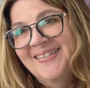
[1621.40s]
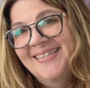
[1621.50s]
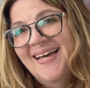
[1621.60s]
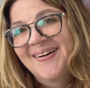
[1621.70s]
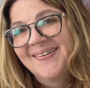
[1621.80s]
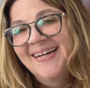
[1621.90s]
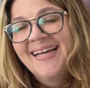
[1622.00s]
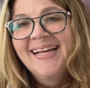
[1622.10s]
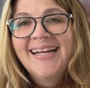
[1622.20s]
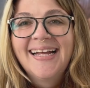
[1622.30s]
So
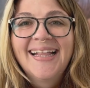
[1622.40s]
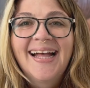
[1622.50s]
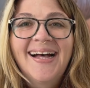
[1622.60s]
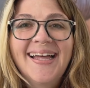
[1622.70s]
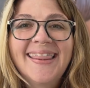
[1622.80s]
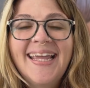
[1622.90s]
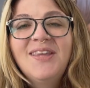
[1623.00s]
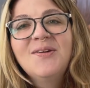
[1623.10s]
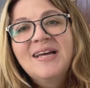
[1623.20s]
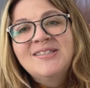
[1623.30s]
thank
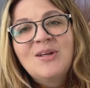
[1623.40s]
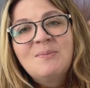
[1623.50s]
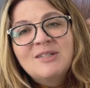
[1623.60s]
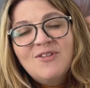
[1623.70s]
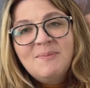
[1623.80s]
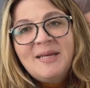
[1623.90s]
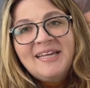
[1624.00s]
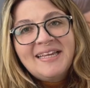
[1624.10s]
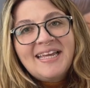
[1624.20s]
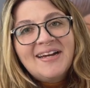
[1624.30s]
you guys so much for
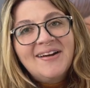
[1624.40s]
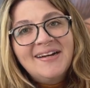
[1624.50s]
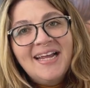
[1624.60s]
being here.